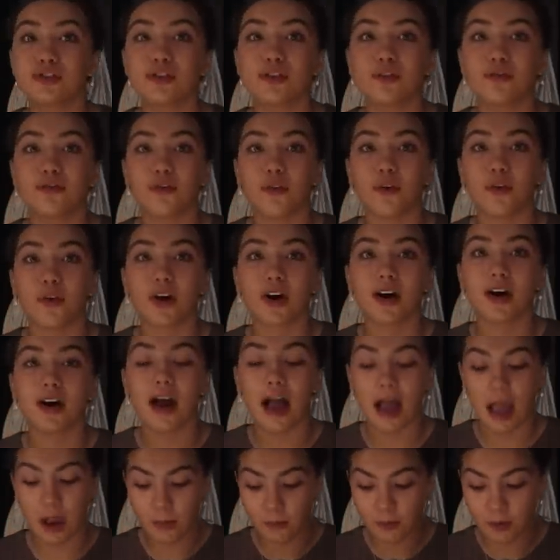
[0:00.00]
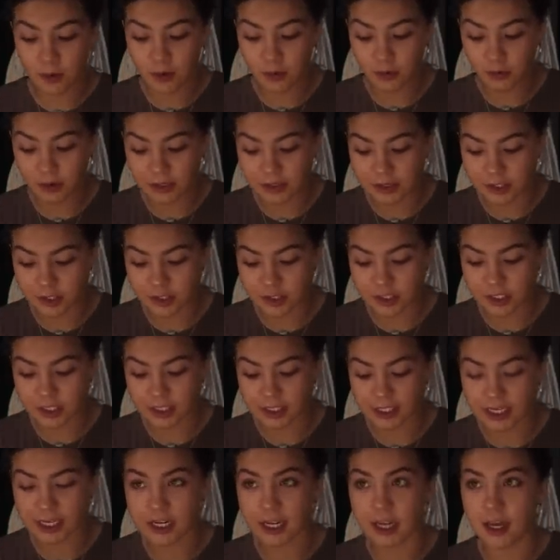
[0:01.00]
Sephora, I want to go get the
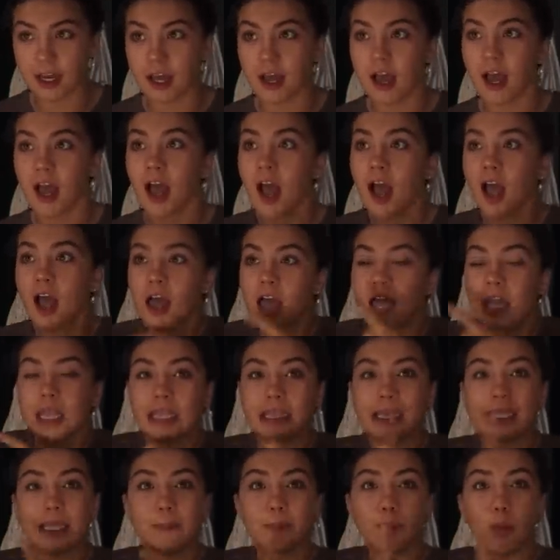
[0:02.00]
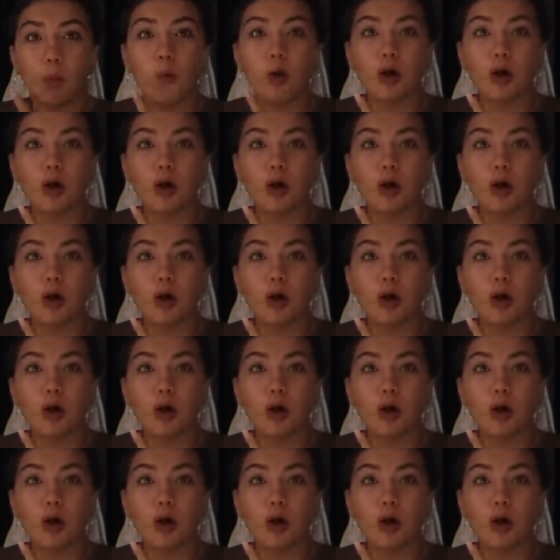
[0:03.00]
Selena Lip